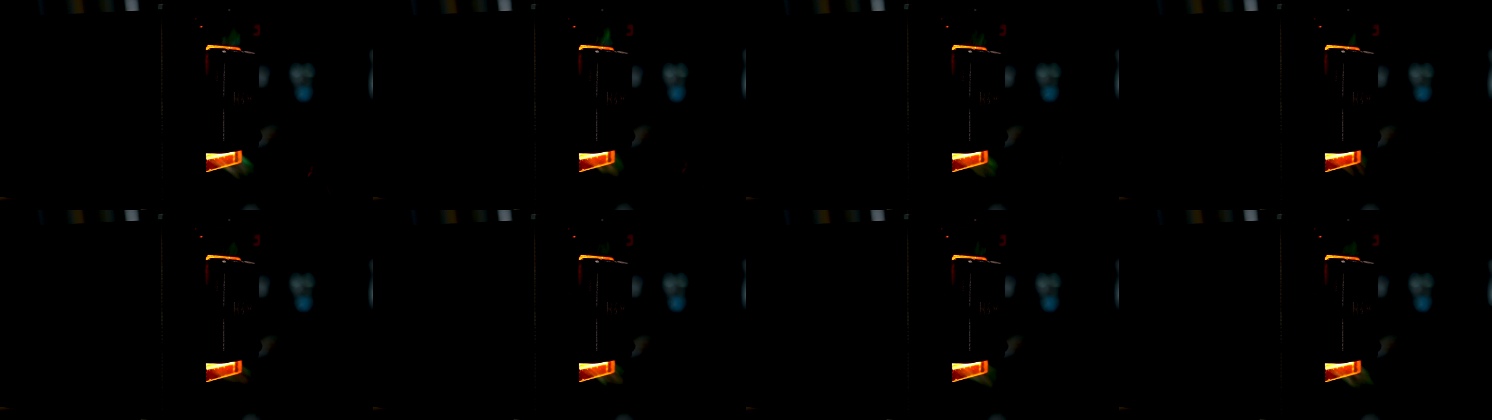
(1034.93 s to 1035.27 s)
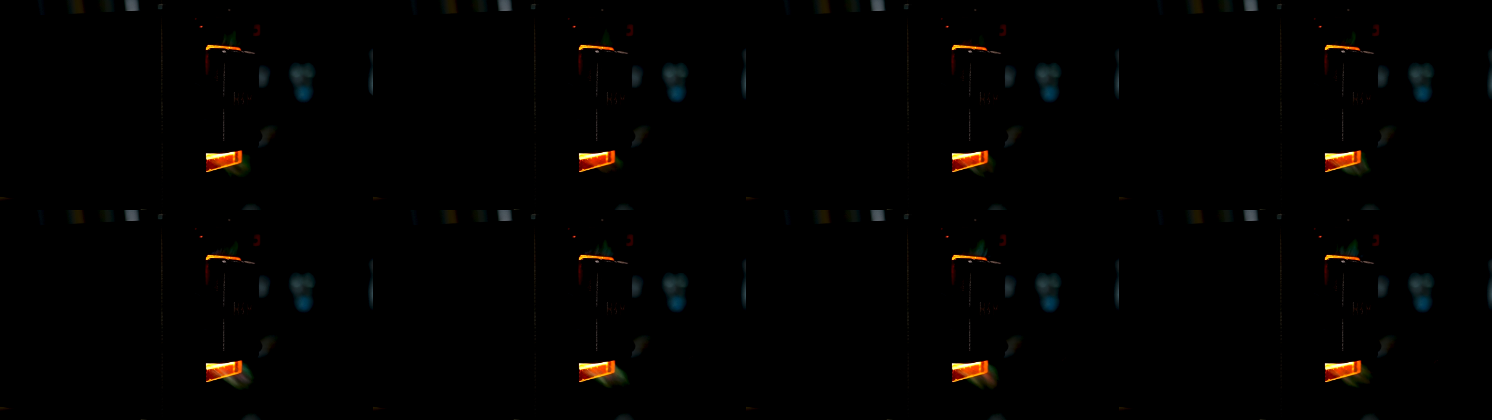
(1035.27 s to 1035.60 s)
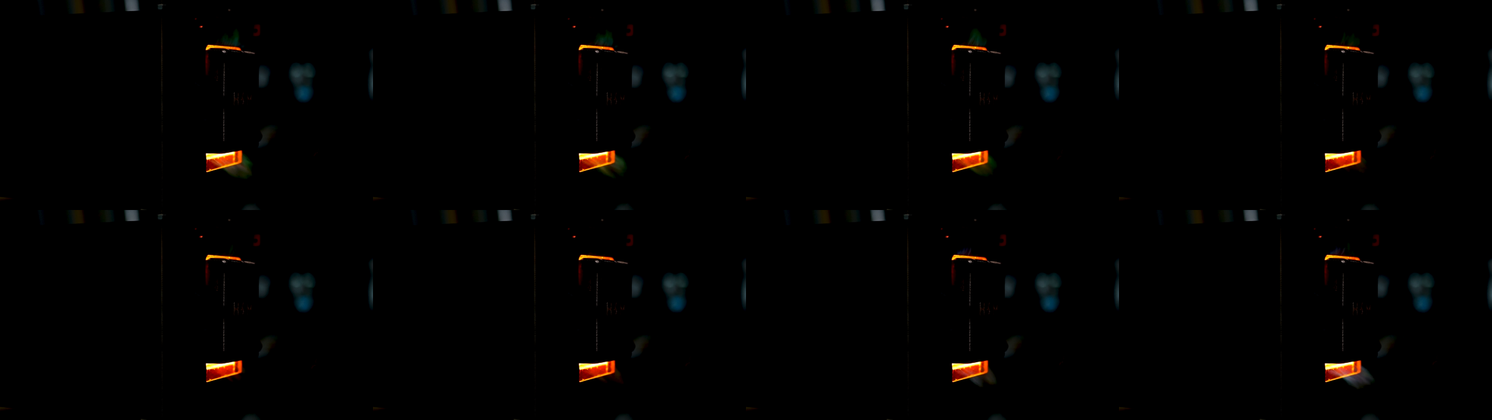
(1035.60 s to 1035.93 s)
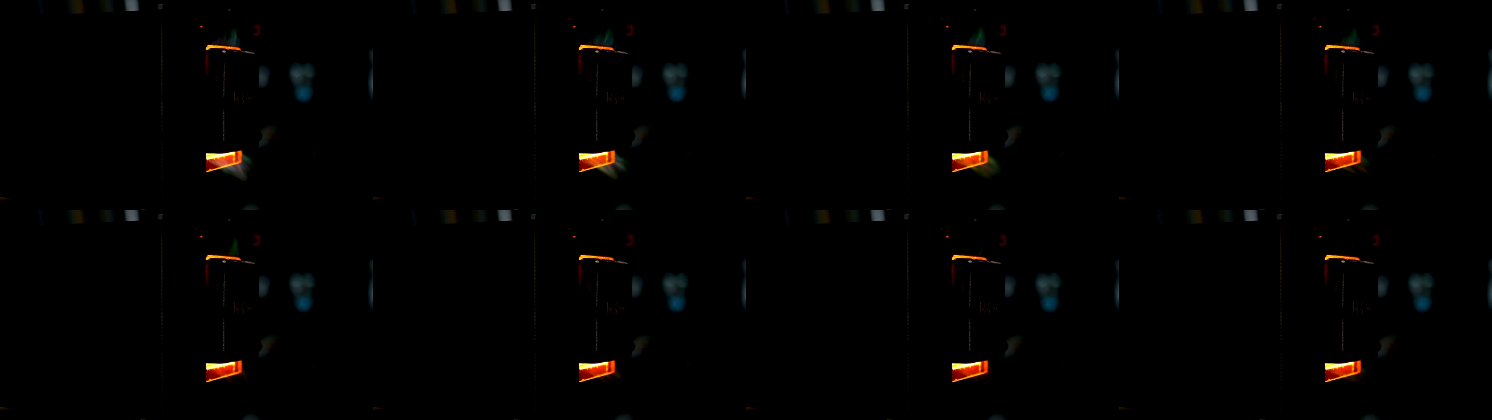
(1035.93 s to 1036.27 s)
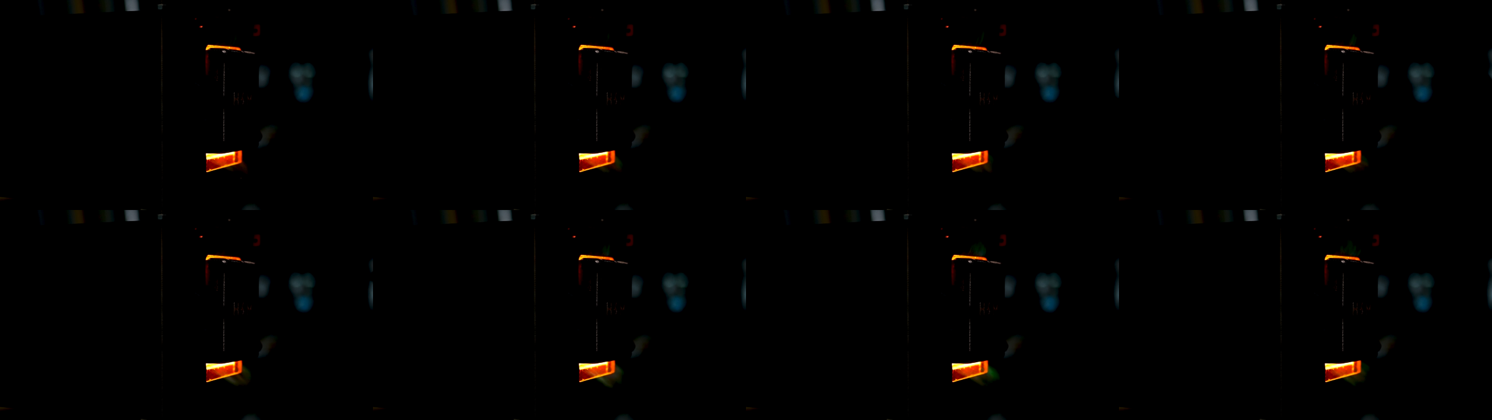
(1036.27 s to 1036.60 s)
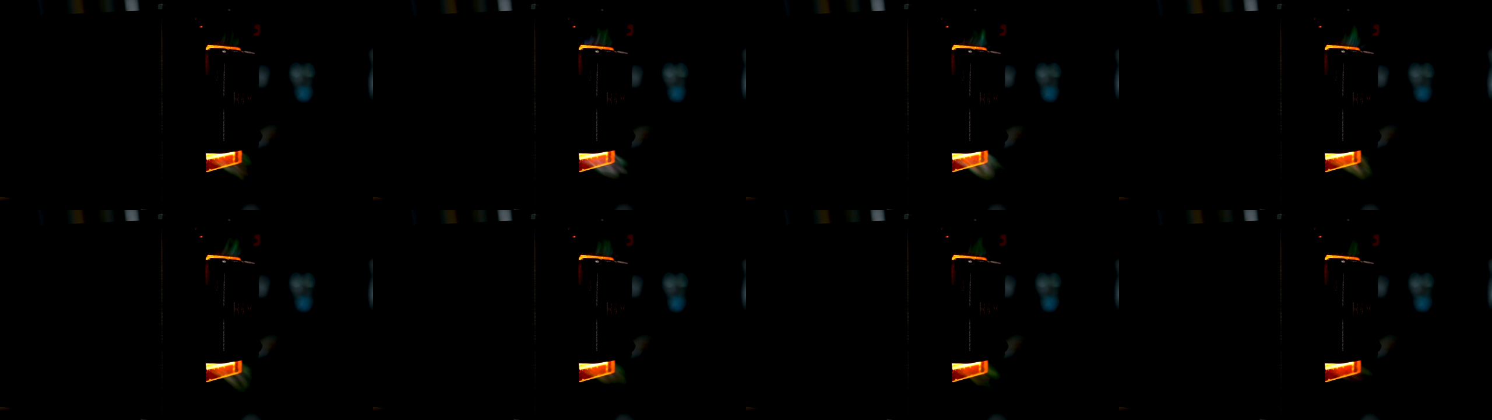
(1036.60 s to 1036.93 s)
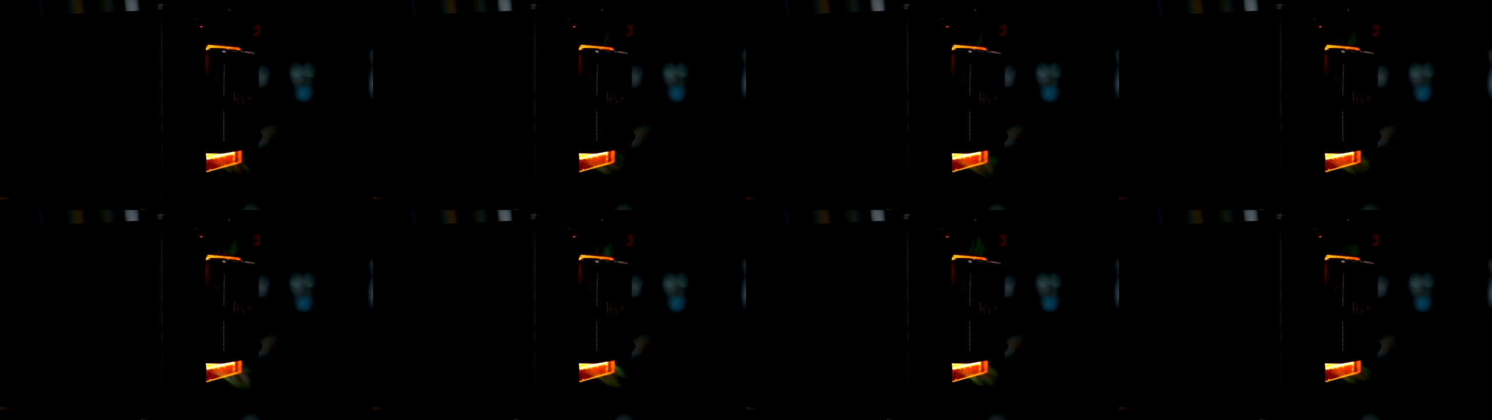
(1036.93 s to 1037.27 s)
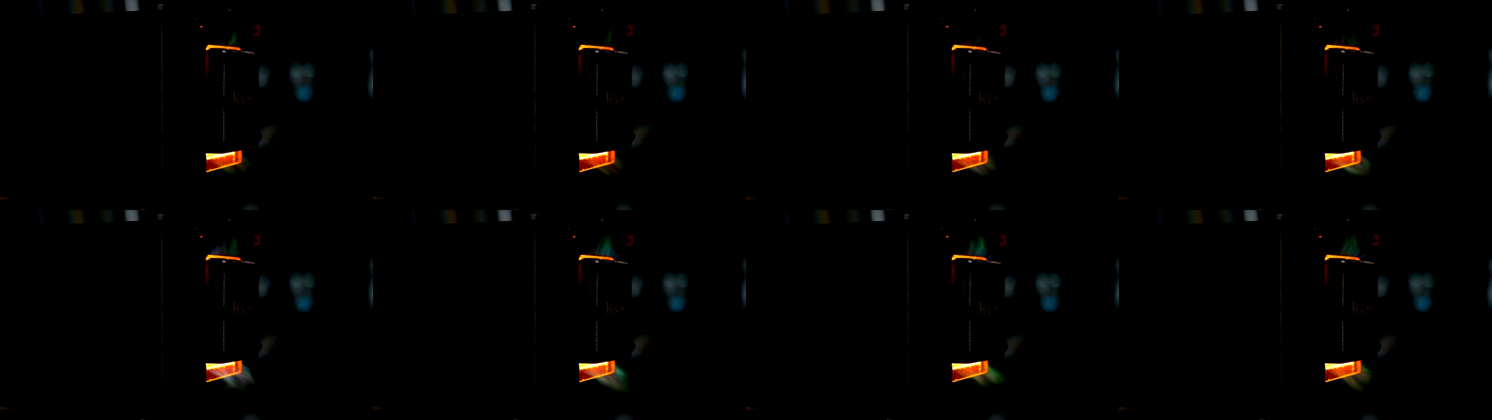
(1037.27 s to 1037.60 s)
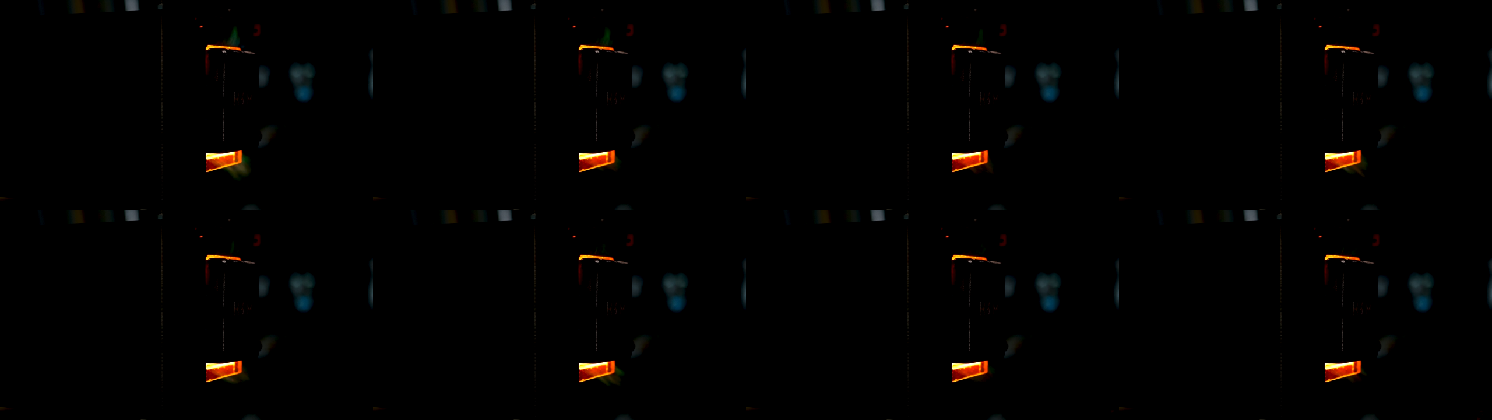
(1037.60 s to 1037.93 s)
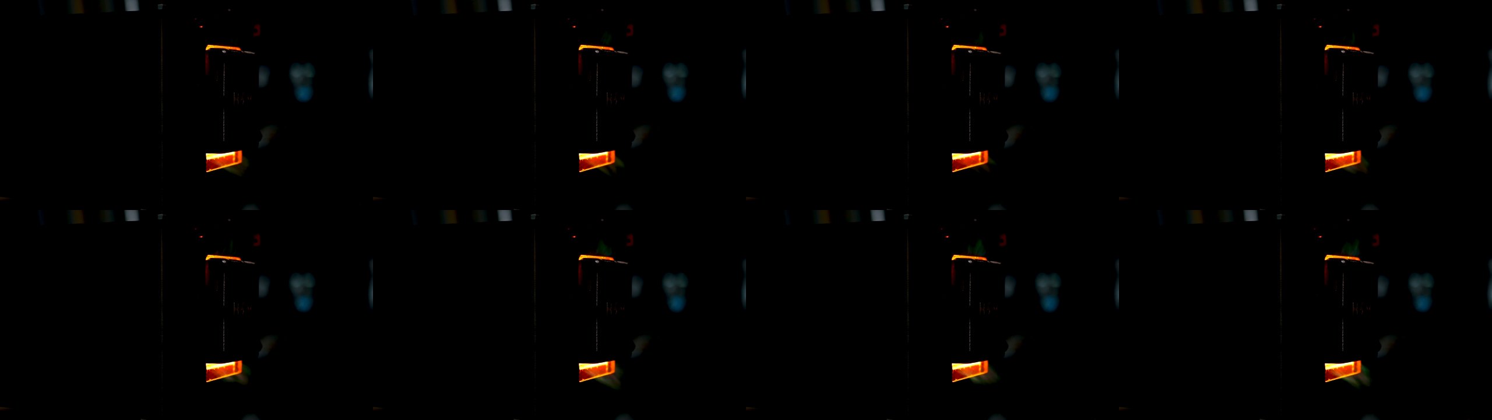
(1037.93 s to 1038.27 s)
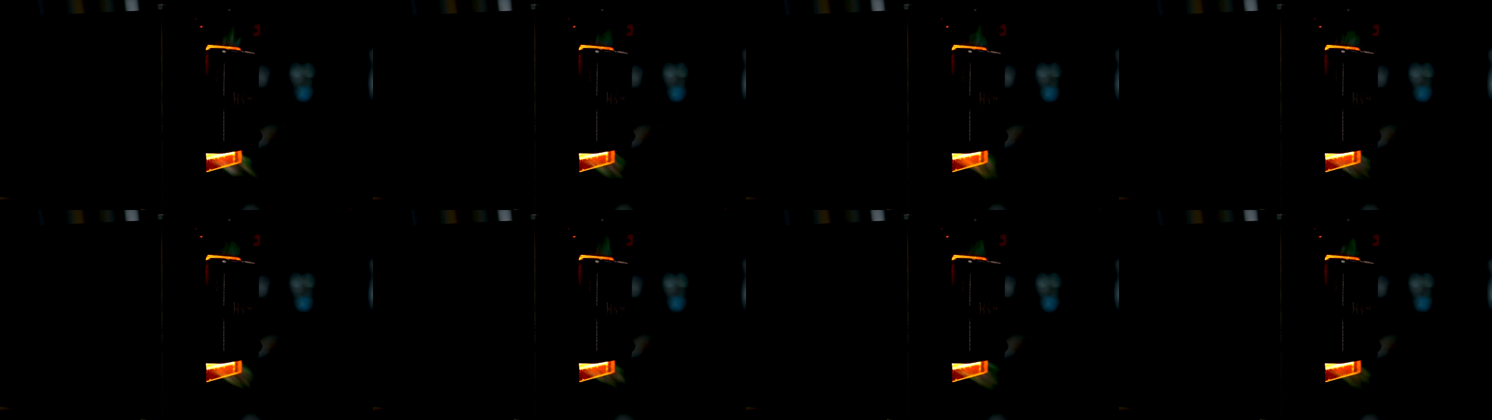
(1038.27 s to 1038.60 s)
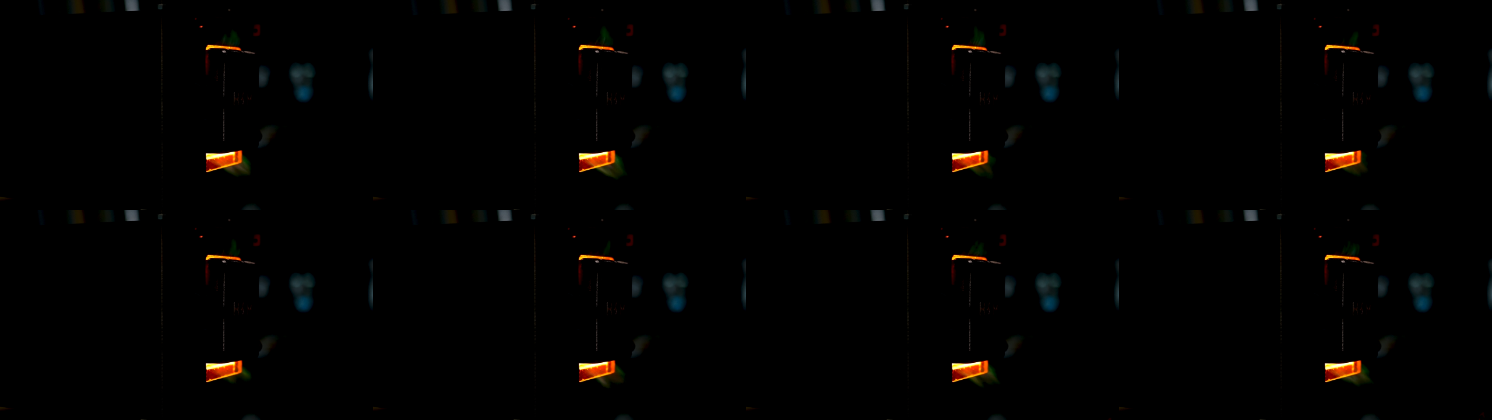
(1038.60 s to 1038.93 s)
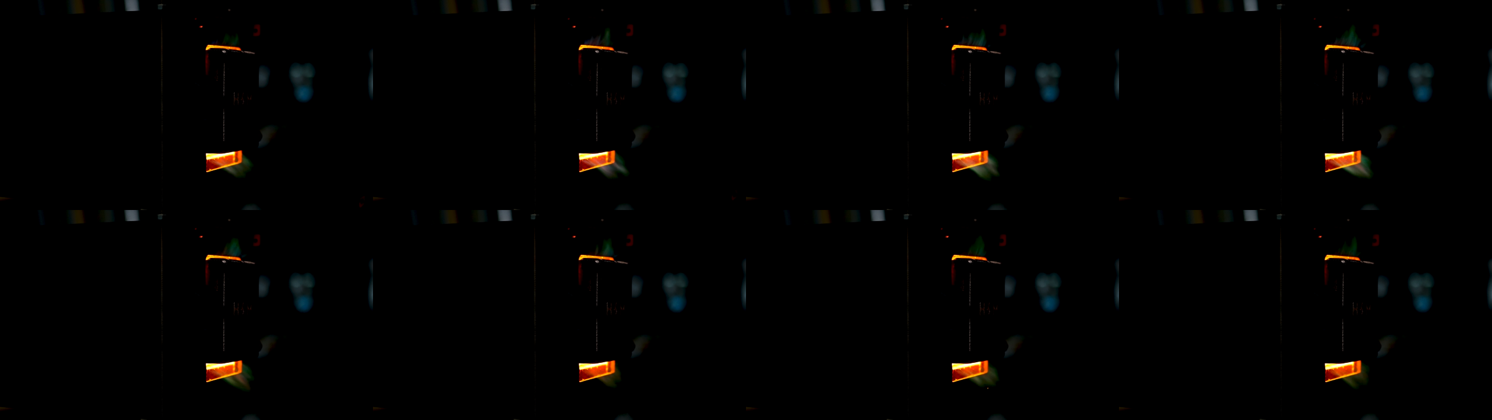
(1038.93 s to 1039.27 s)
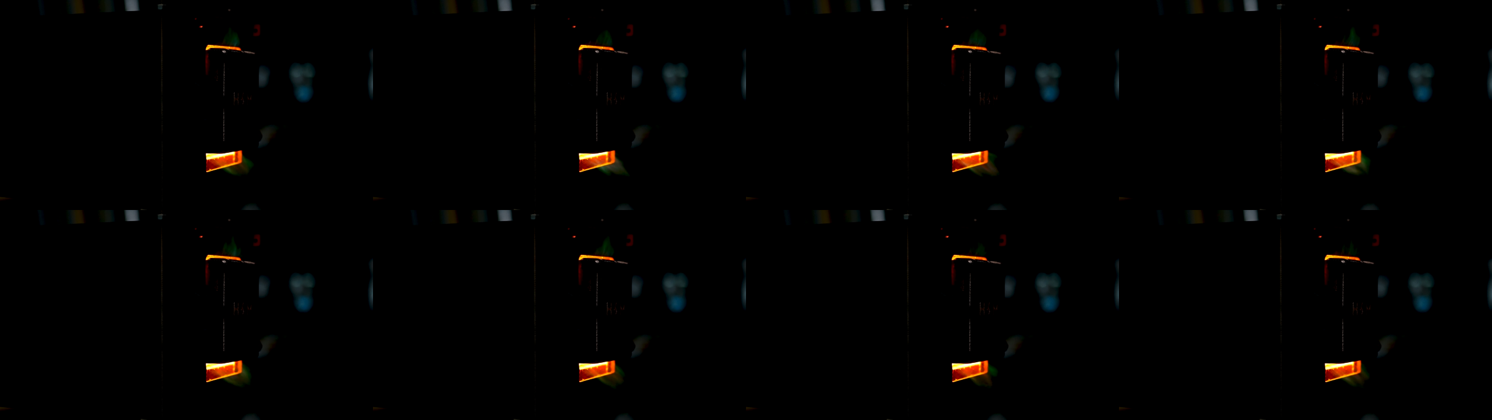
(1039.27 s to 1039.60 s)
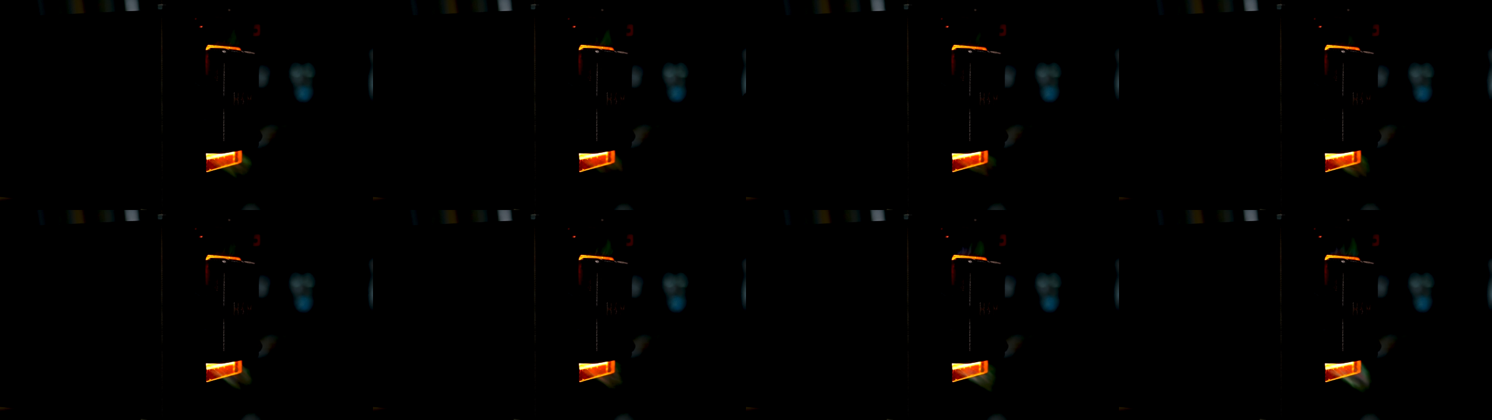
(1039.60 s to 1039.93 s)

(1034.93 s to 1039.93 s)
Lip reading: [unreadable: no face in view]